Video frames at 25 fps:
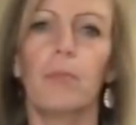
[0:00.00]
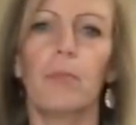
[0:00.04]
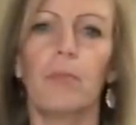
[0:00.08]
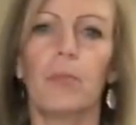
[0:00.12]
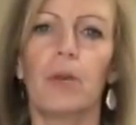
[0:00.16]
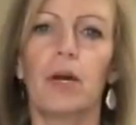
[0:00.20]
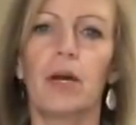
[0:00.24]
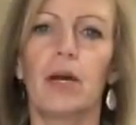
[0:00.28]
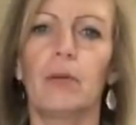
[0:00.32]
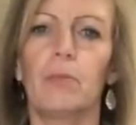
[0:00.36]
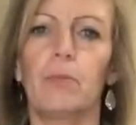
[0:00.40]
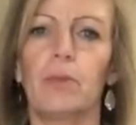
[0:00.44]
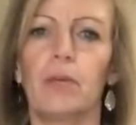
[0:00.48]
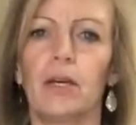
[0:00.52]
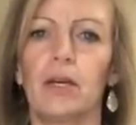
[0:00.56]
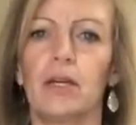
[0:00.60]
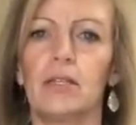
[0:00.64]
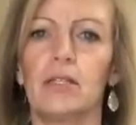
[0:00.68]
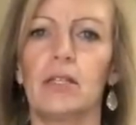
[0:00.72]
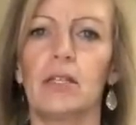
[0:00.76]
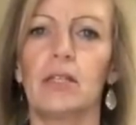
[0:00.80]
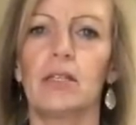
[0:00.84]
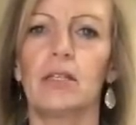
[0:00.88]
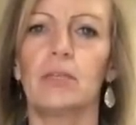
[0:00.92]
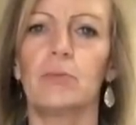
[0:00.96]
but
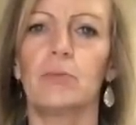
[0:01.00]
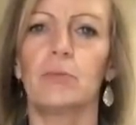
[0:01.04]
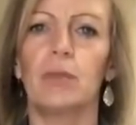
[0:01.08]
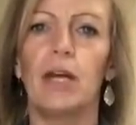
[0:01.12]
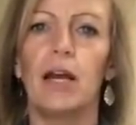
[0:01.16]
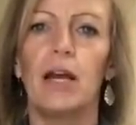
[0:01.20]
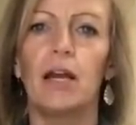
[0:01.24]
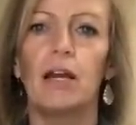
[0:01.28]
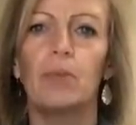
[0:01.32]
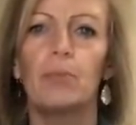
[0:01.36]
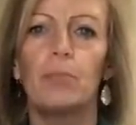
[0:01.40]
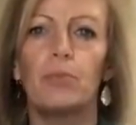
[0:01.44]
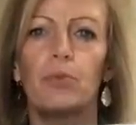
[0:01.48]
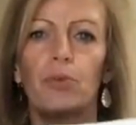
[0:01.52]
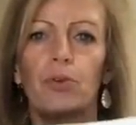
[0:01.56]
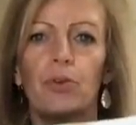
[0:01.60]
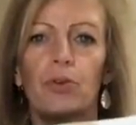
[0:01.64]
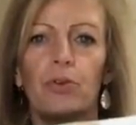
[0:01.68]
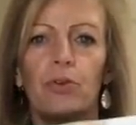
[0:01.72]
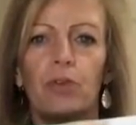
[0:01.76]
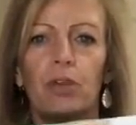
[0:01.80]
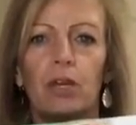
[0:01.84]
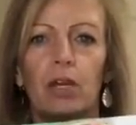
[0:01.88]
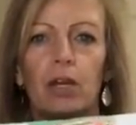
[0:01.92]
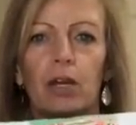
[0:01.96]
because of this black
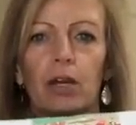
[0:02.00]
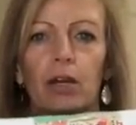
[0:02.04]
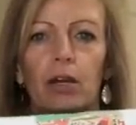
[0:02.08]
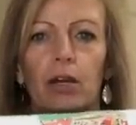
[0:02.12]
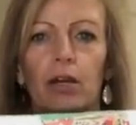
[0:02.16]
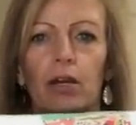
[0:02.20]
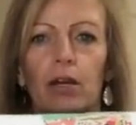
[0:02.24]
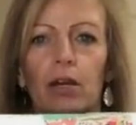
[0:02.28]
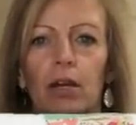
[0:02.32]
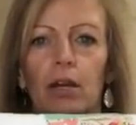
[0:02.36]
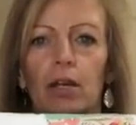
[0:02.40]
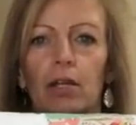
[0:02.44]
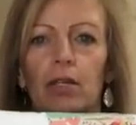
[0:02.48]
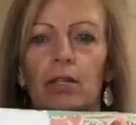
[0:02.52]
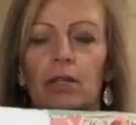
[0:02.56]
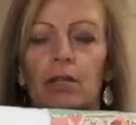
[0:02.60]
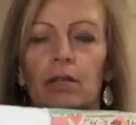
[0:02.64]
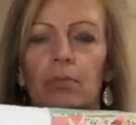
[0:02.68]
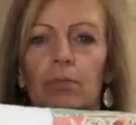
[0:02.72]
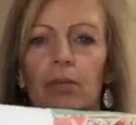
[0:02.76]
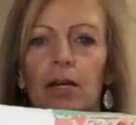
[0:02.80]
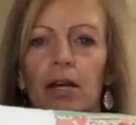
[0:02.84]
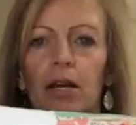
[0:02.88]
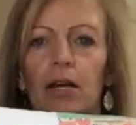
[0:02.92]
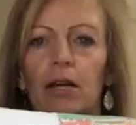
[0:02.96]
border there, I did the
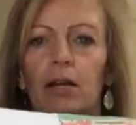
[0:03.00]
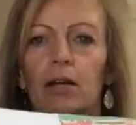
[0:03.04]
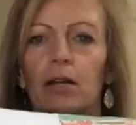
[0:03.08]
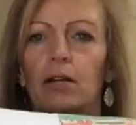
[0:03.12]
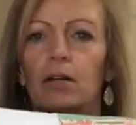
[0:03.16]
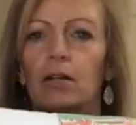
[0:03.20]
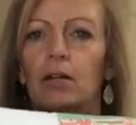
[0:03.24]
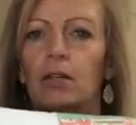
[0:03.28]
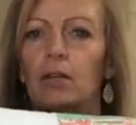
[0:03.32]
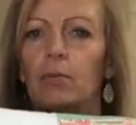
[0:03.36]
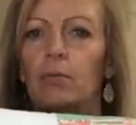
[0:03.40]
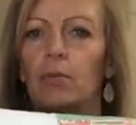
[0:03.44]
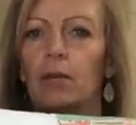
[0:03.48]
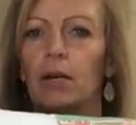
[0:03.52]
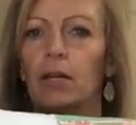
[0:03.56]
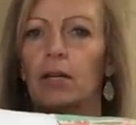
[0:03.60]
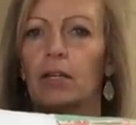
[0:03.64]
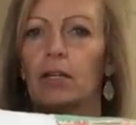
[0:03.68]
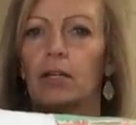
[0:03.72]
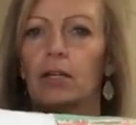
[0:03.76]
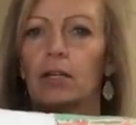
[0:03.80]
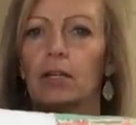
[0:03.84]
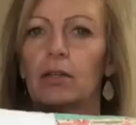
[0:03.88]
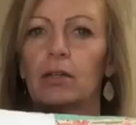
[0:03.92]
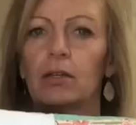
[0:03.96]
black on the
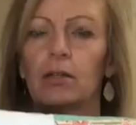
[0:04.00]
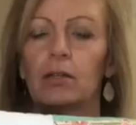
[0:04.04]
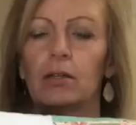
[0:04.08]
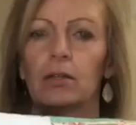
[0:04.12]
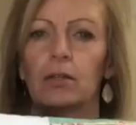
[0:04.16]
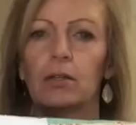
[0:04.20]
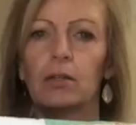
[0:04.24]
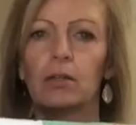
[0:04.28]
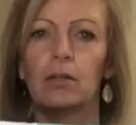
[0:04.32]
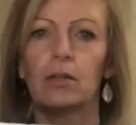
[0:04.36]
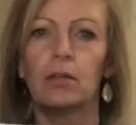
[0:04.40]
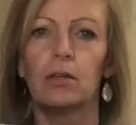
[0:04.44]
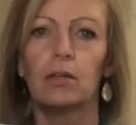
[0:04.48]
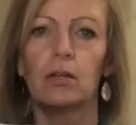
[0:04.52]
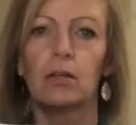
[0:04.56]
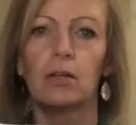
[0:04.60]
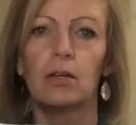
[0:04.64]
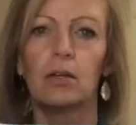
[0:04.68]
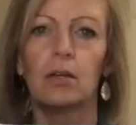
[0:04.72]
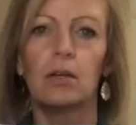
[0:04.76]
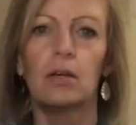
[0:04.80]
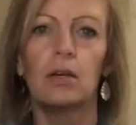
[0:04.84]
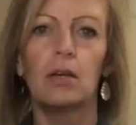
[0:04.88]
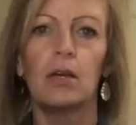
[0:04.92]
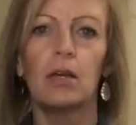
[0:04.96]
binding
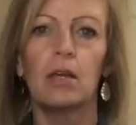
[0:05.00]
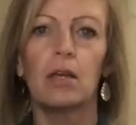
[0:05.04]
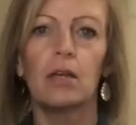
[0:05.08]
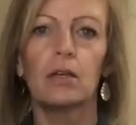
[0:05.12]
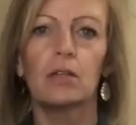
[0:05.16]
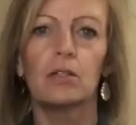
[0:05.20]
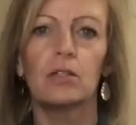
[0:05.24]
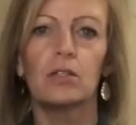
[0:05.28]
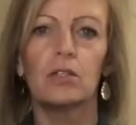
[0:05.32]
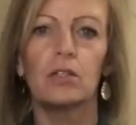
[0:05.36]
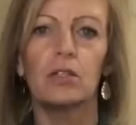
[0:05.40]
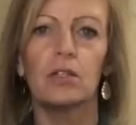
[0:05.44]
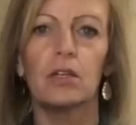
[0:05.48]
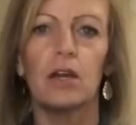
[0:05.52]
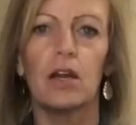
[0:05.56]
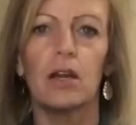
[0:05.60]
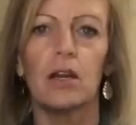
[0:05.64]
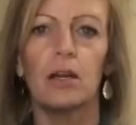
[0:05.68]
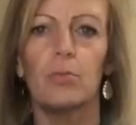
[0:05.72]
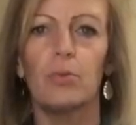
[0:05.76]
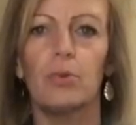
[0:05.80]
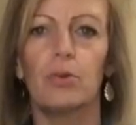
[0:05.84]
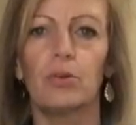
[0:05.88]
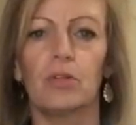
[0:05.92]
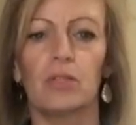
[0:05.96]
just to
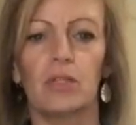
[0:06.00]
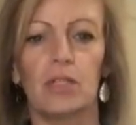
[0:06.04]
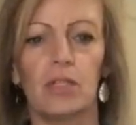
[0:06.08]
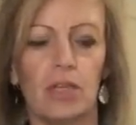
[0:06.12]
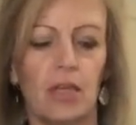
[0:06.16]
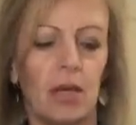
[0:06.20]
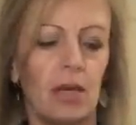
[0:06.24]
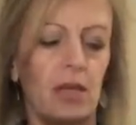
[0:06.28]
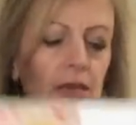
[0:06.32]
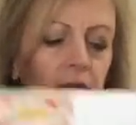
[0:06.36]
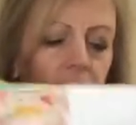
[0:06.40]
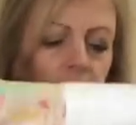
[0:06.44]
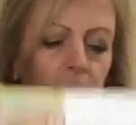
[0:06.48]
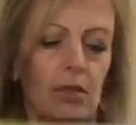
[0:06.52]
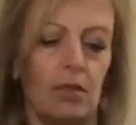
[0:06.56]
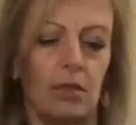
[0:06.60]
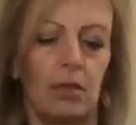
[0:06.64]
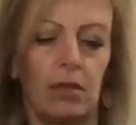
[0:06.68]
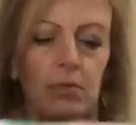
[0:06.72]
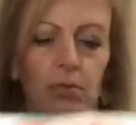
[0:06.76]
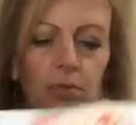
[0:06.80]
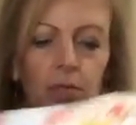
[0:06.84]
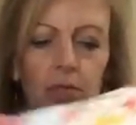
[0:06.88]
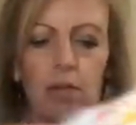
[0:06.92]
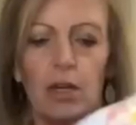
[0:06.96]
kind of pull it together. I
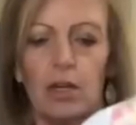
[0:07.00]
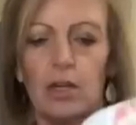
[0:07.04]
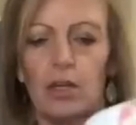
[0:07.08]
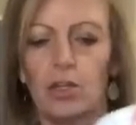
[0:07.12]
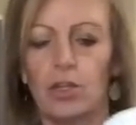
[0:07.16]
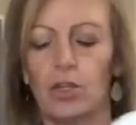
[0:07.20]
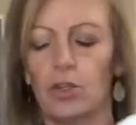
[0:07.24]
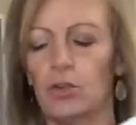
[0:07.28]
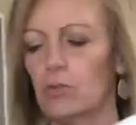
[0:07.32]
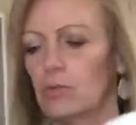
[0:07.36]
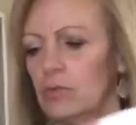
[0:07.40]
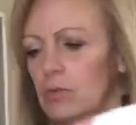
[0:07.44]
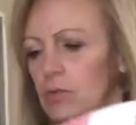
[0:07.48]
thought it was kind of cute